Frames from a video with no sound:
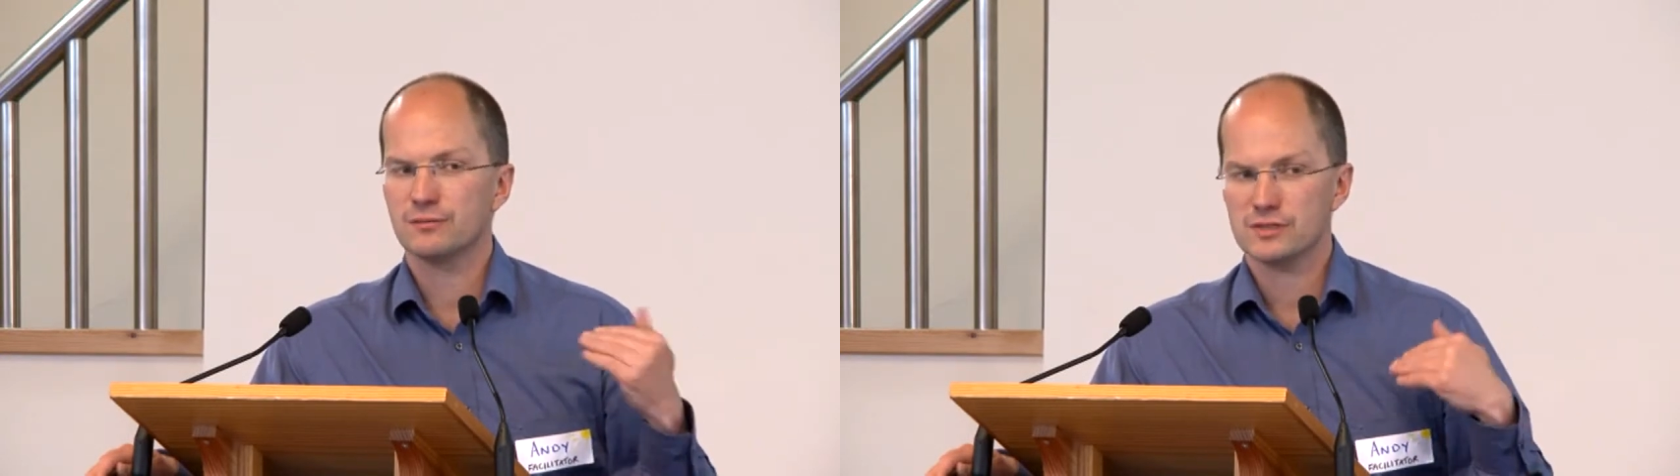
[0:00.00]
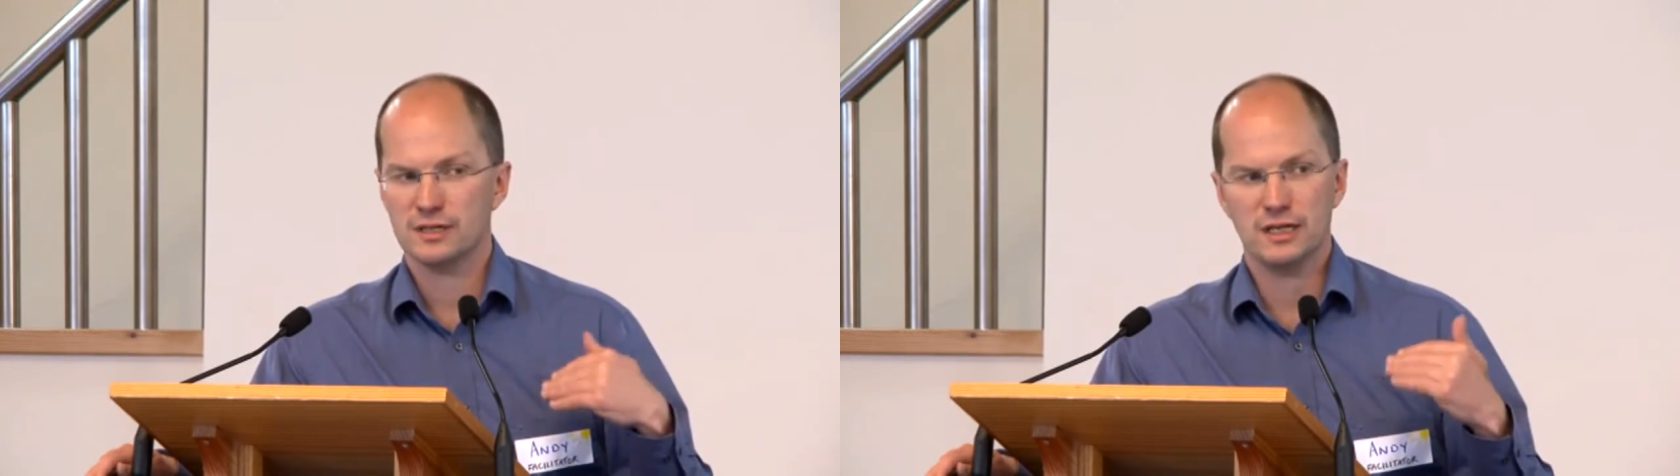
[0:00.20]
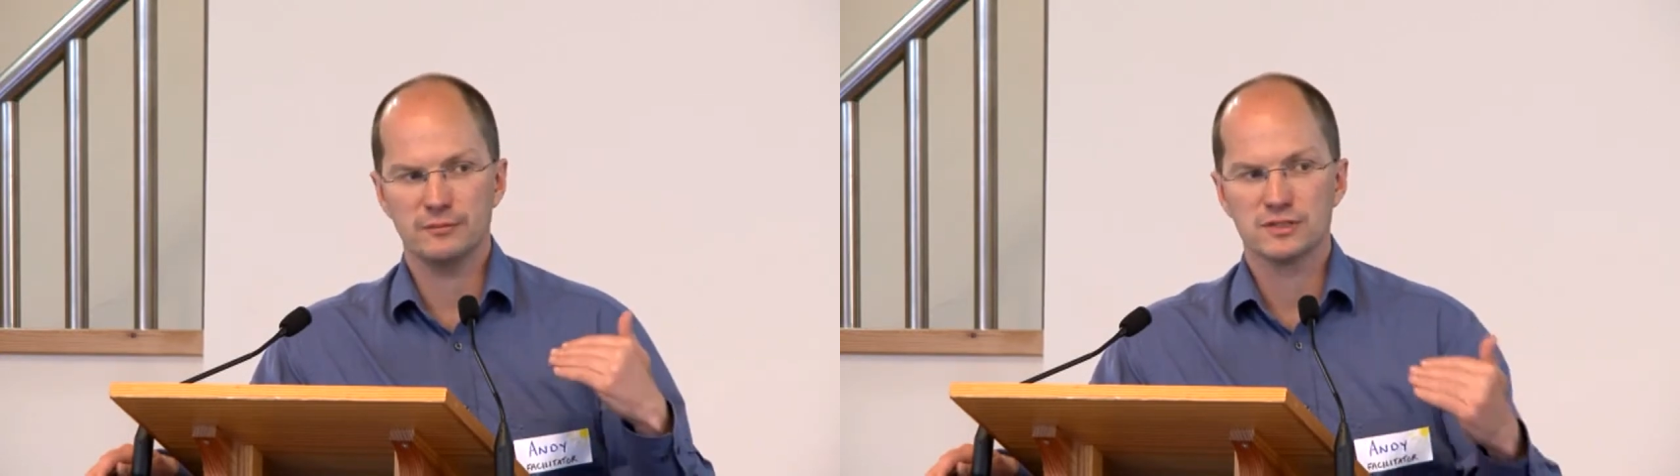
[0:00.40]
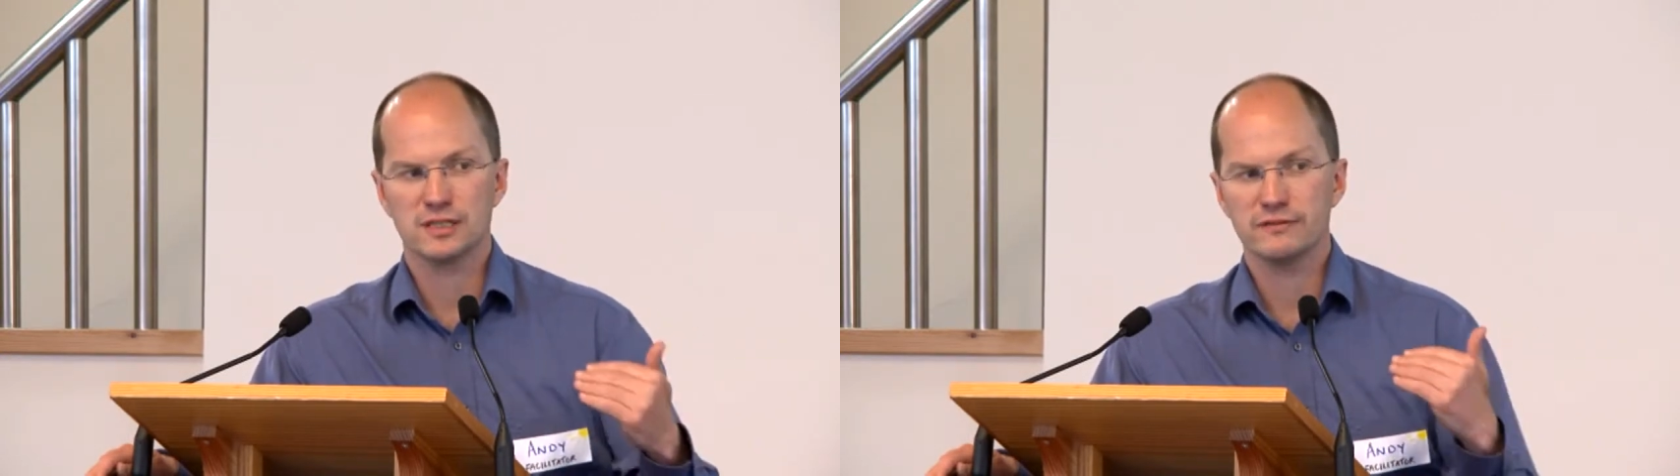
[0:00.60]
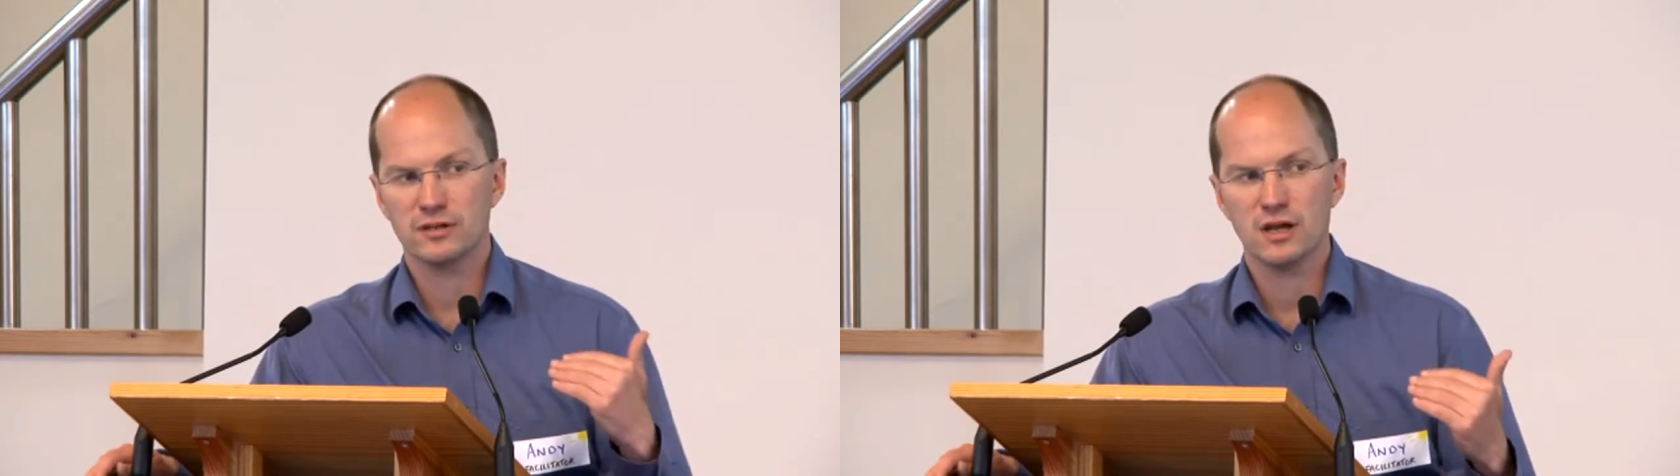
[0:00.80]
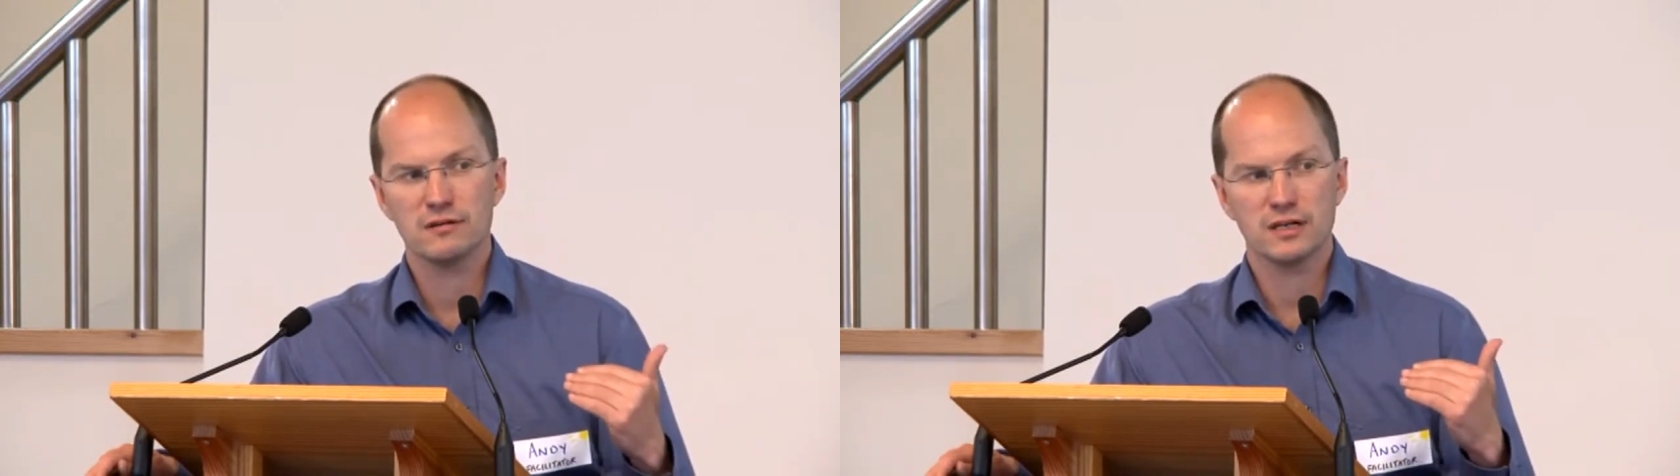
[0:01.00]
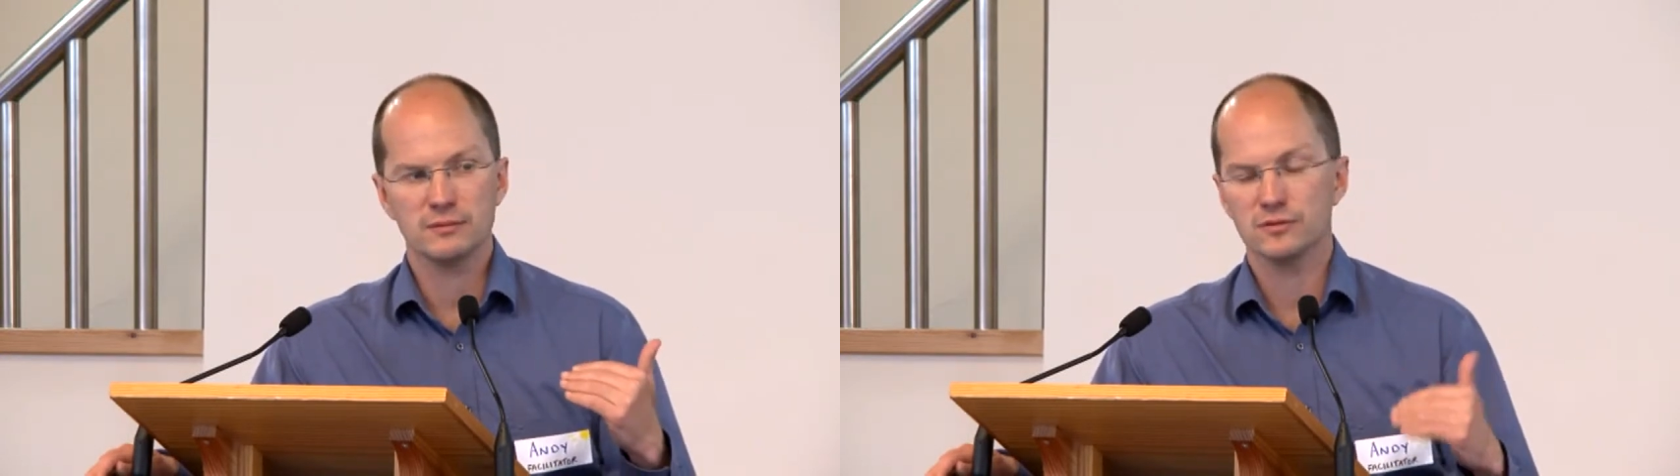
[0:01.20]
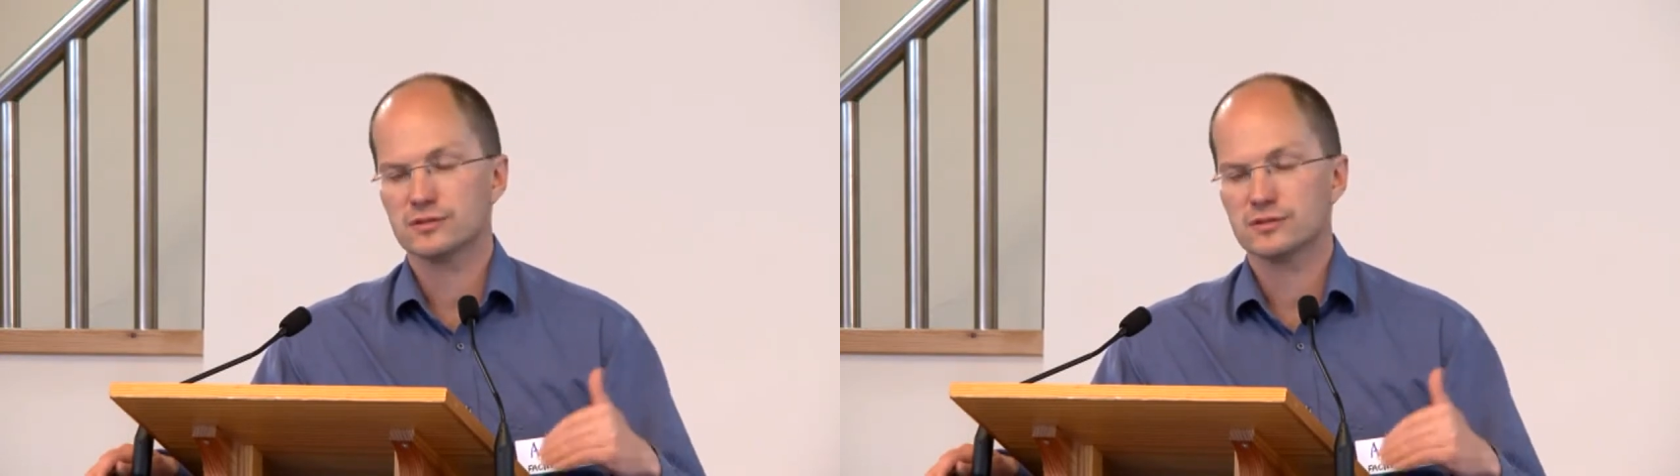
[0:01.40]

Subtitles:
wasn't able to live alone anymore,